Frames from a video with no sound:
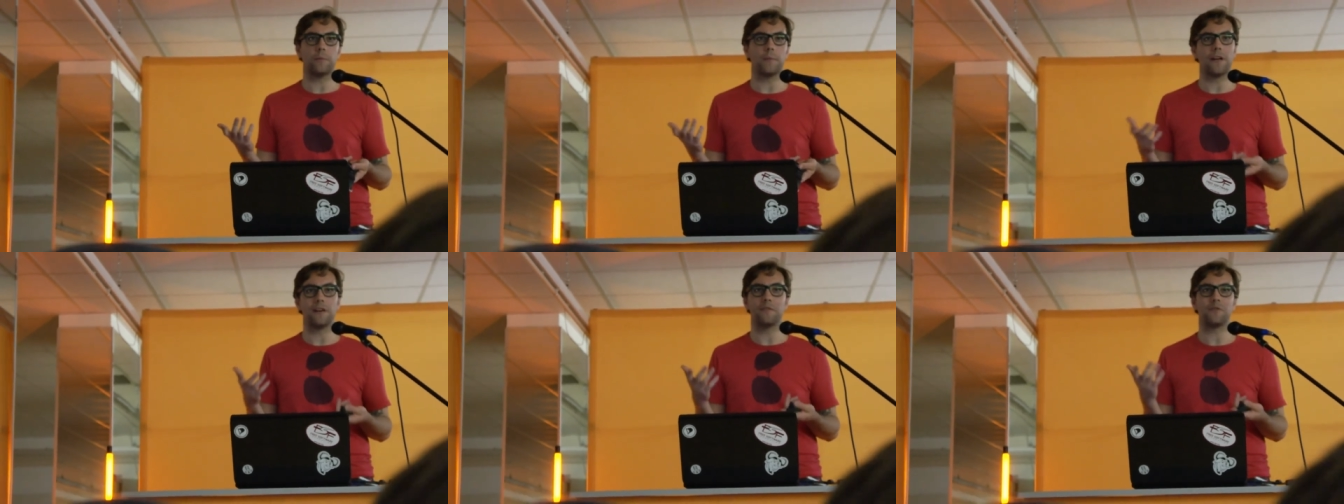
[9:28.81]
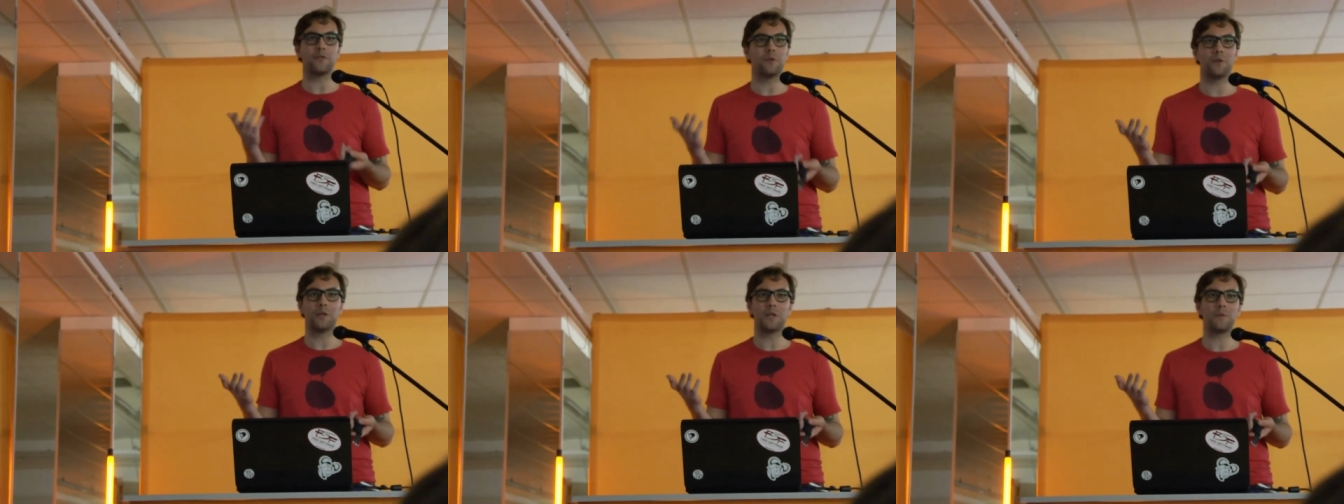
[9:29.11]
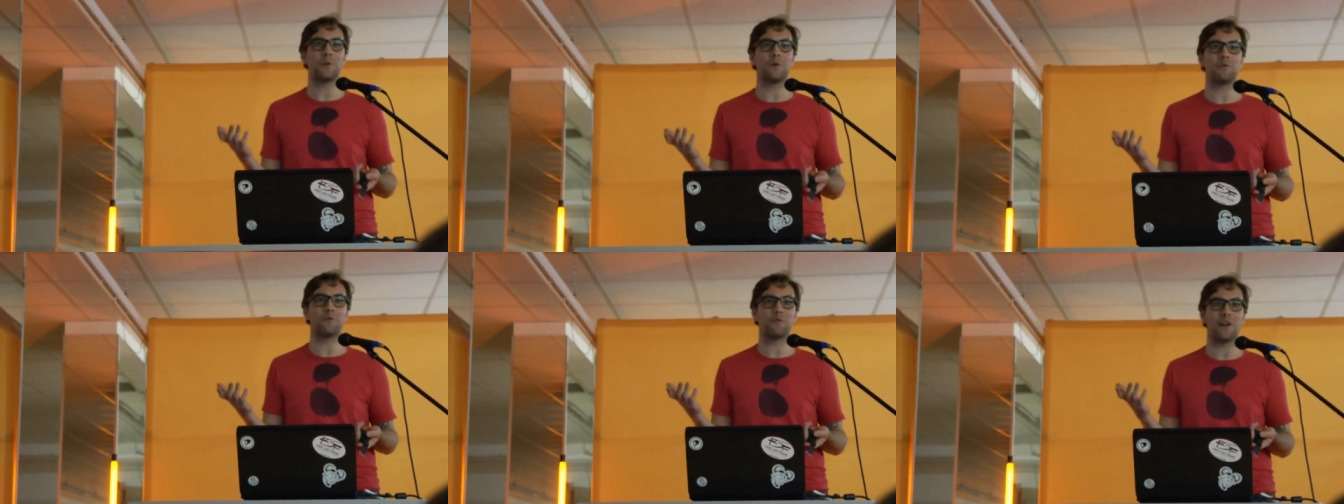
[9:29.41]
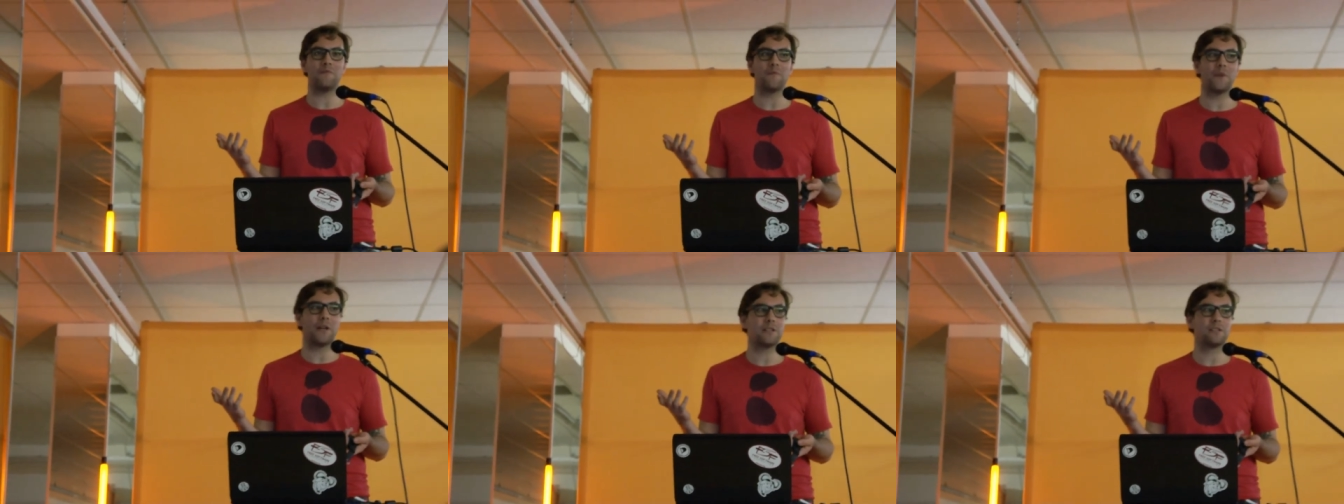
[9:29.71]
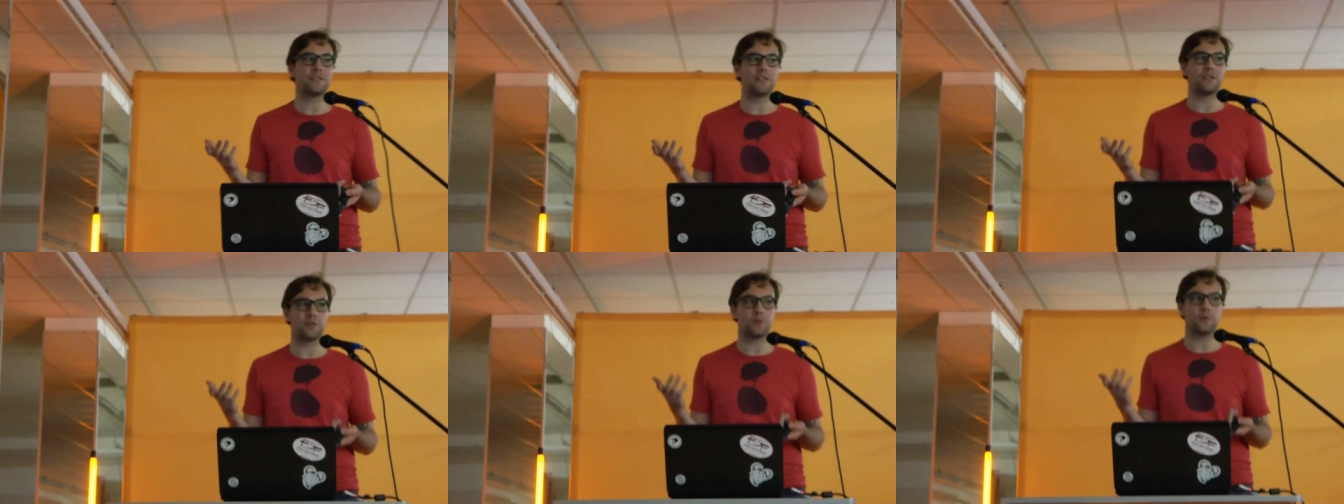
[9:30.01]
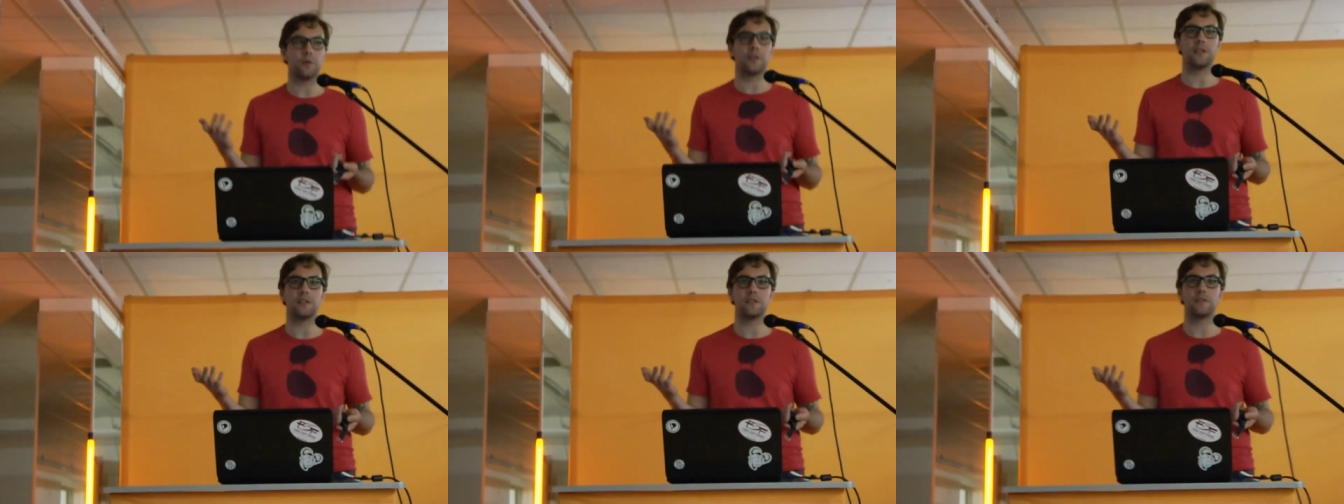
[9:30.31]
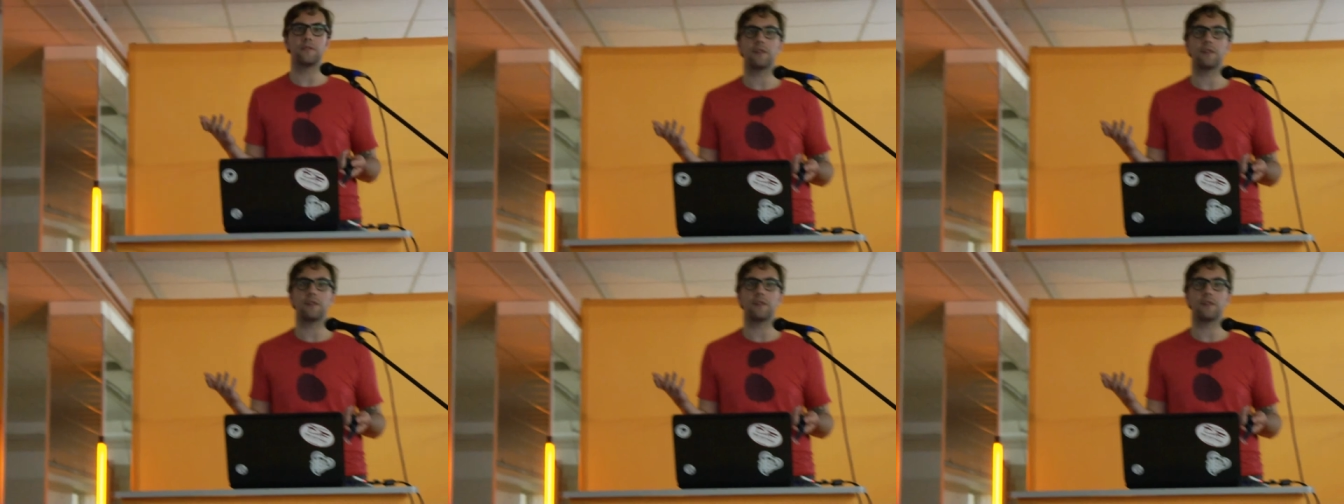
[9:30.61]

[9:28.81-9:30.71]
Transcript: and if you only put five minutes into it, it's very